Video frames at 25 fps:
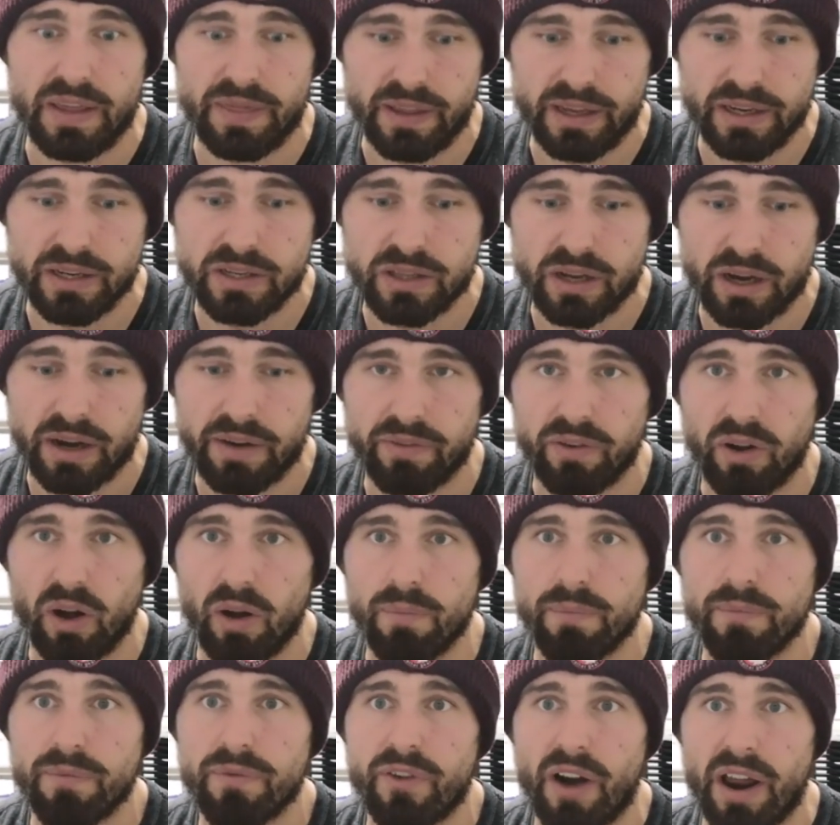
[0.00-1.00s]
this, that I've
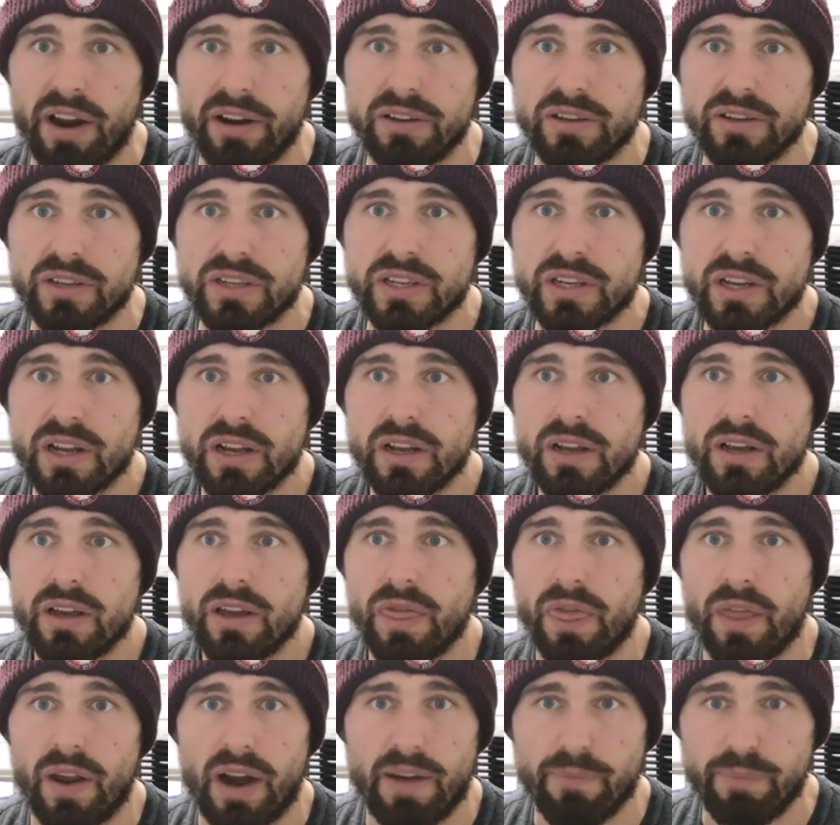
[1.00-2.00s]
got friends
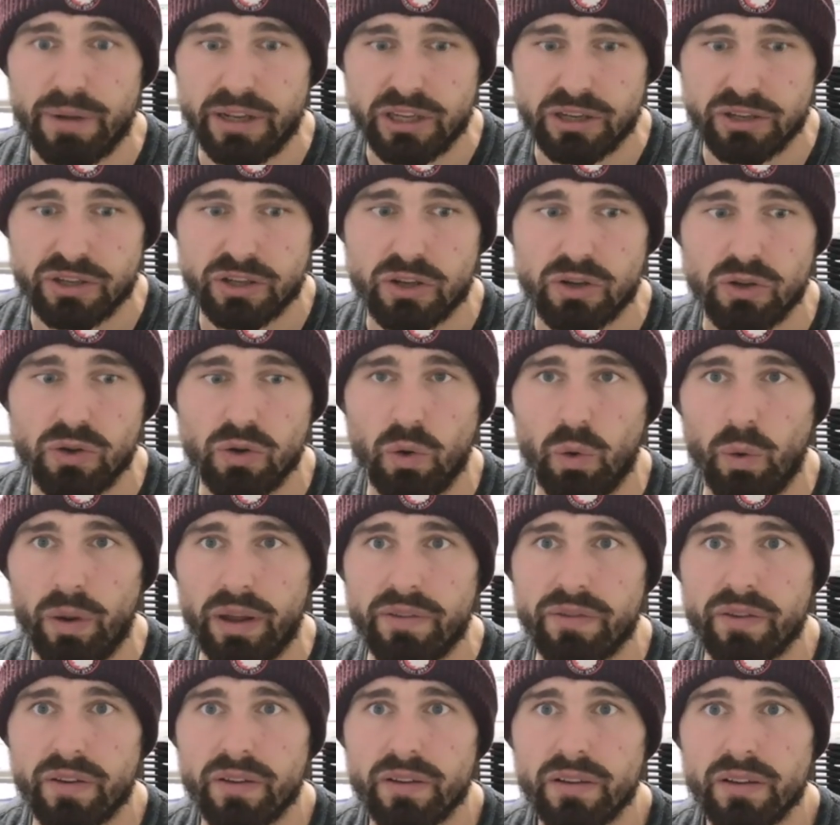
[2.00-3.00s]
that I've been to school
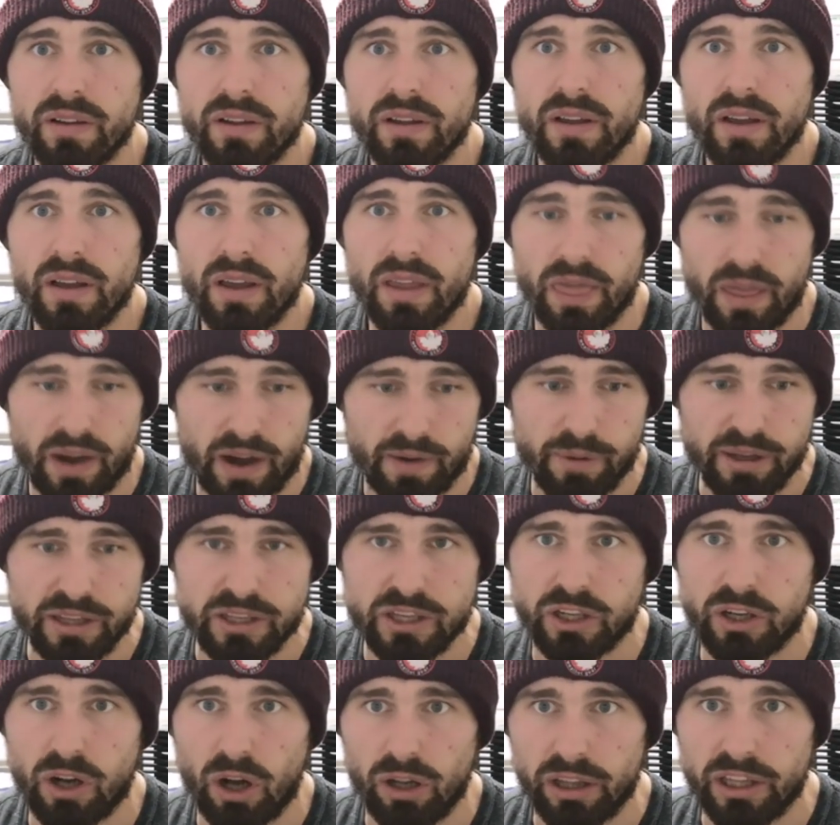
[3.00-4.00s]
with, that I've been
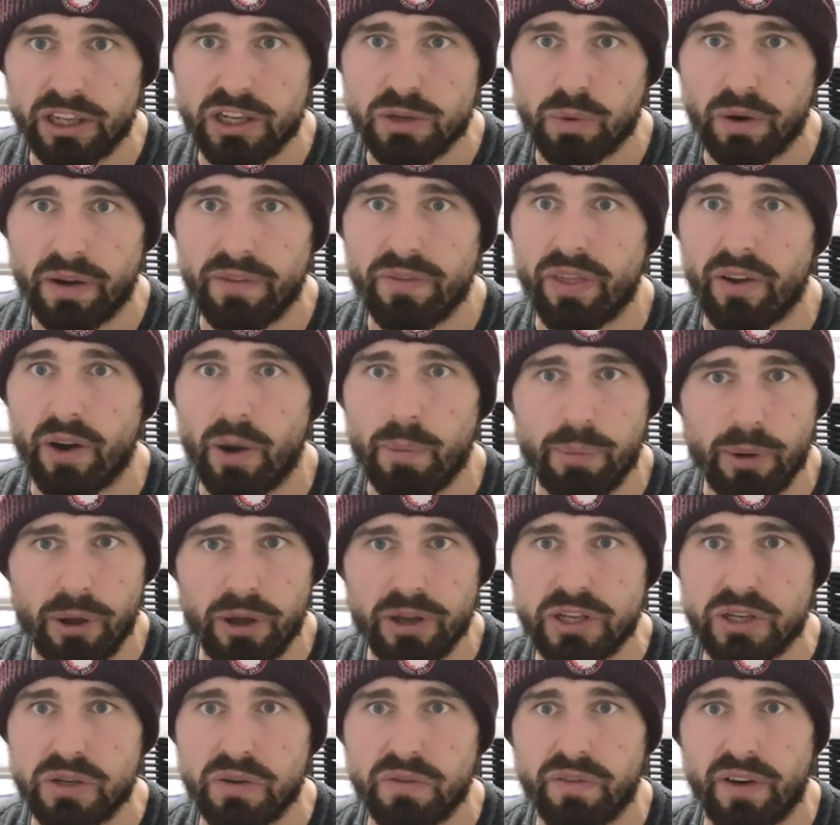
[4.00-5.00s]
to college with, that are
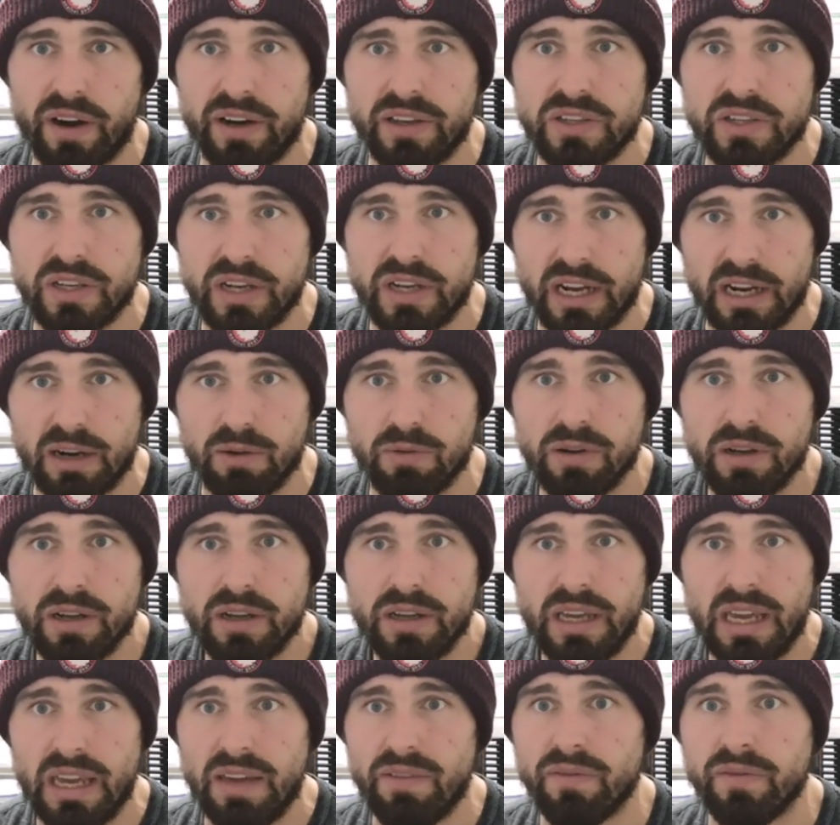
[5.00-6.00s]
personal friends now,
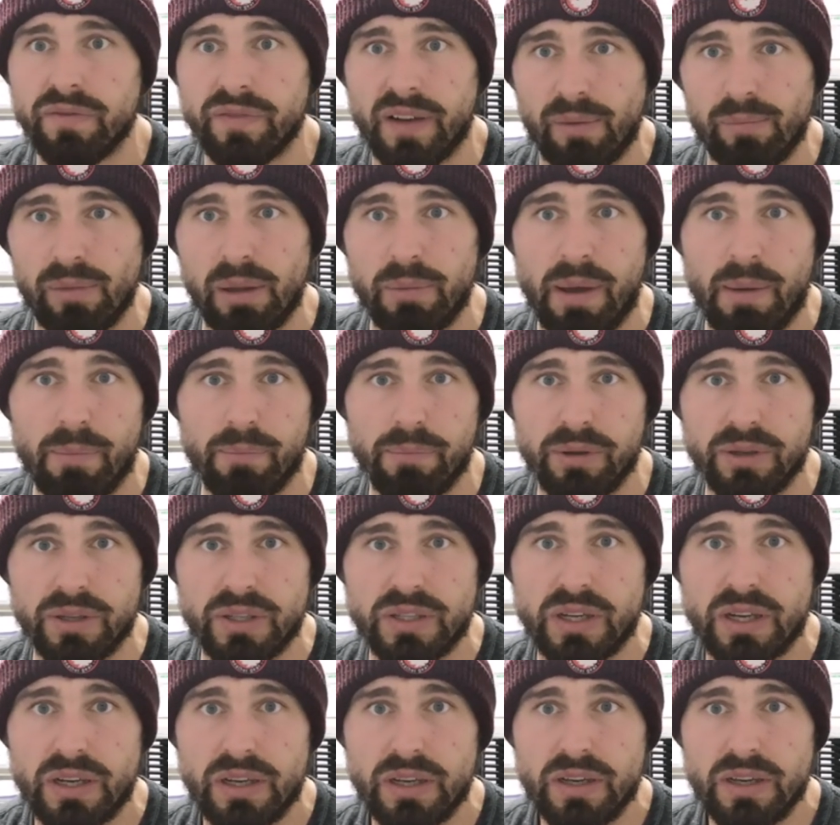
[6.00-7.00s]
even family
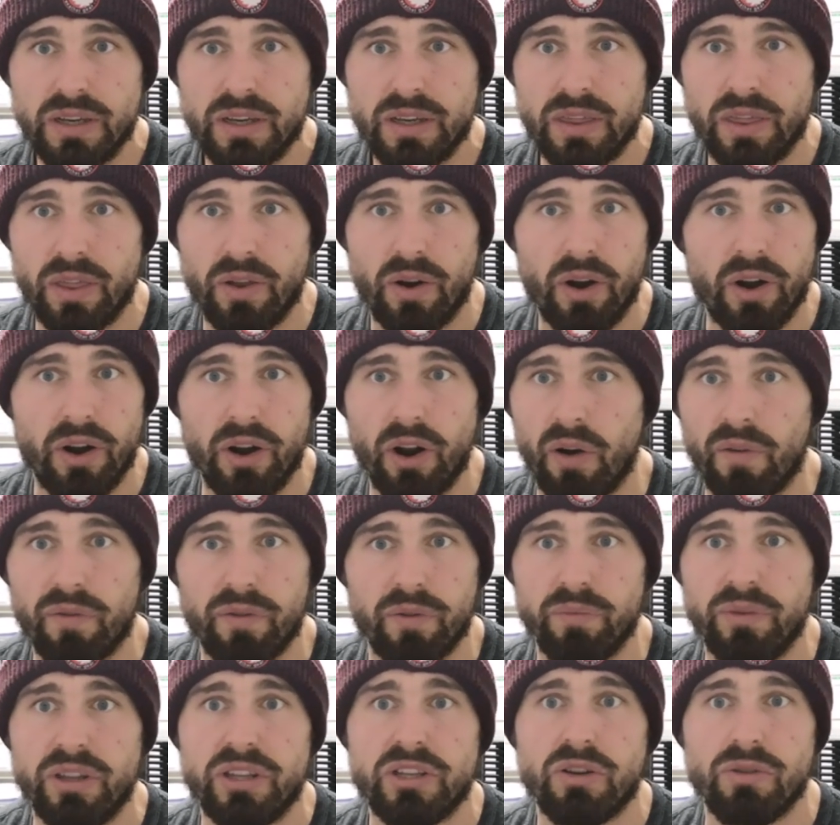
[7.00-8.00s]
members that are not
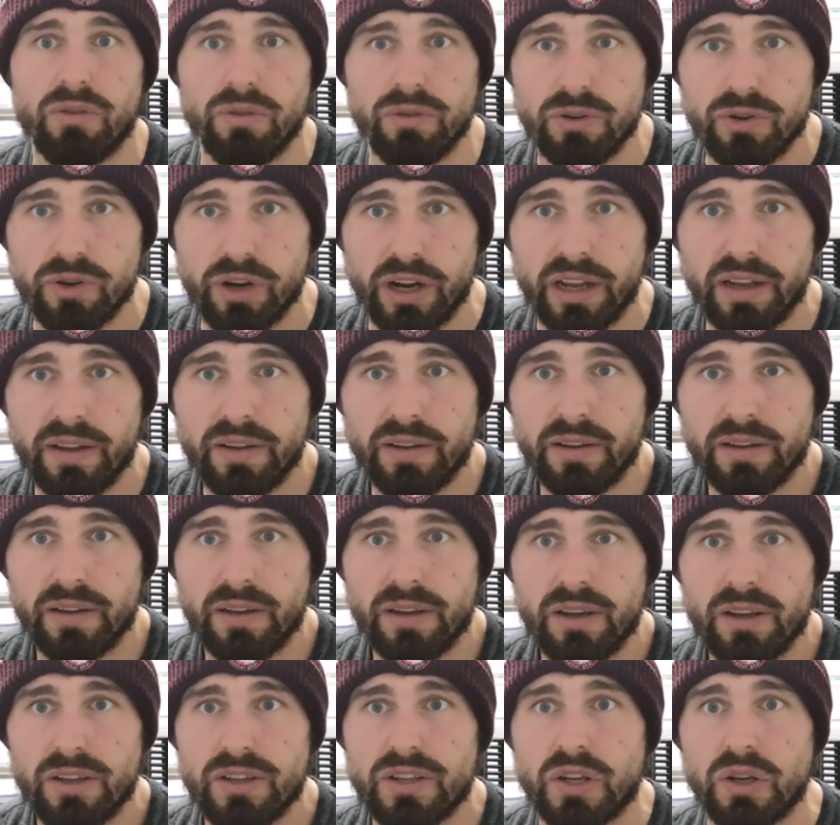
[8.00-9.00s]
from this country.
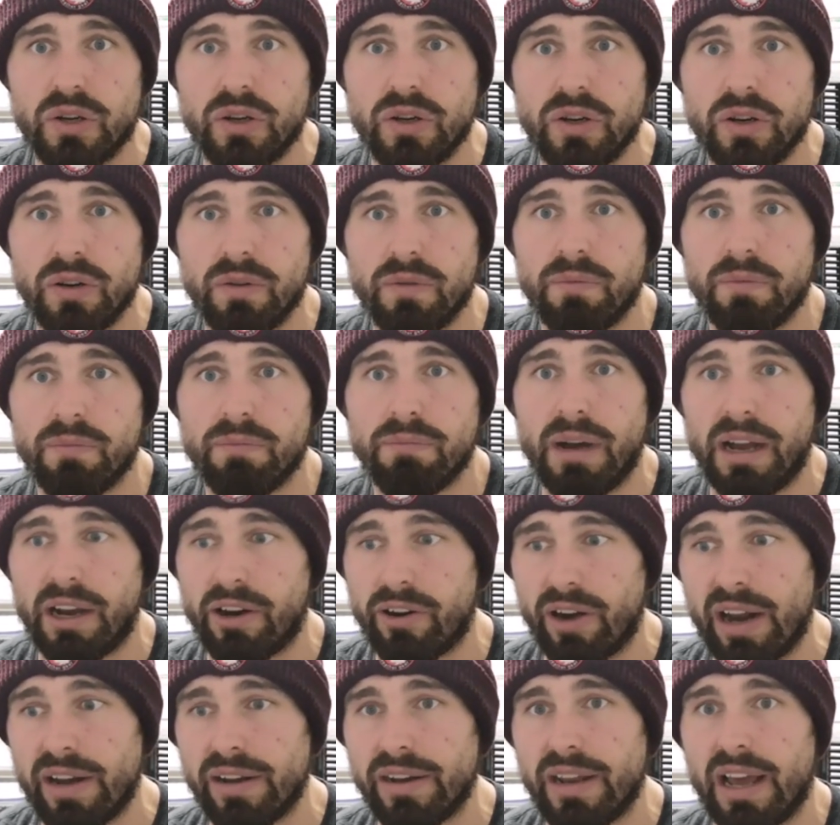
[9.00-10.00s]
So my
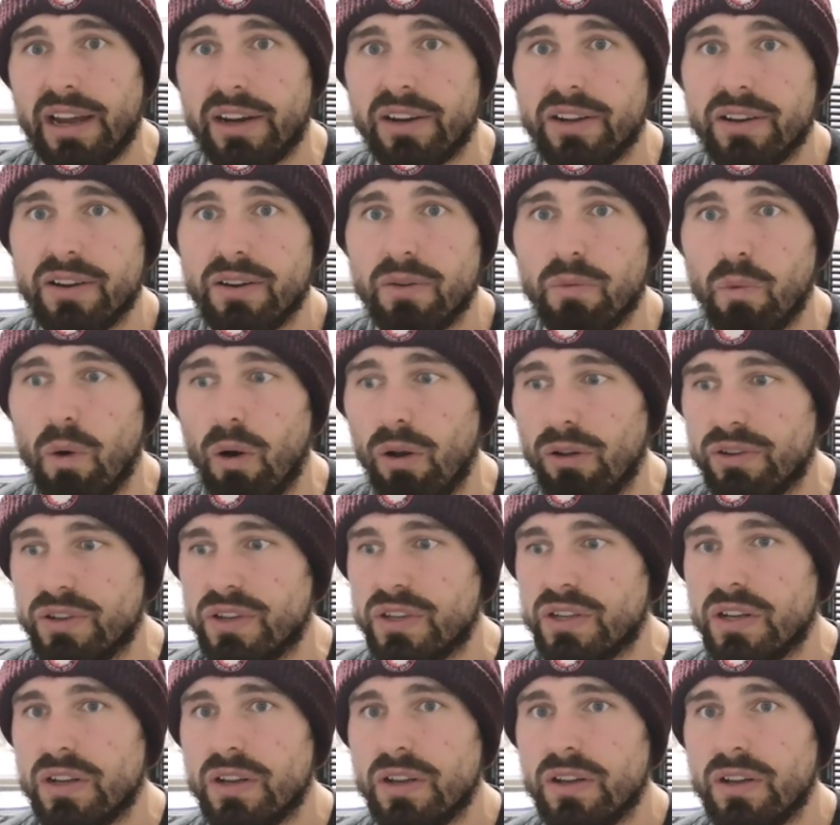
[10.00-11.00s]
granddad was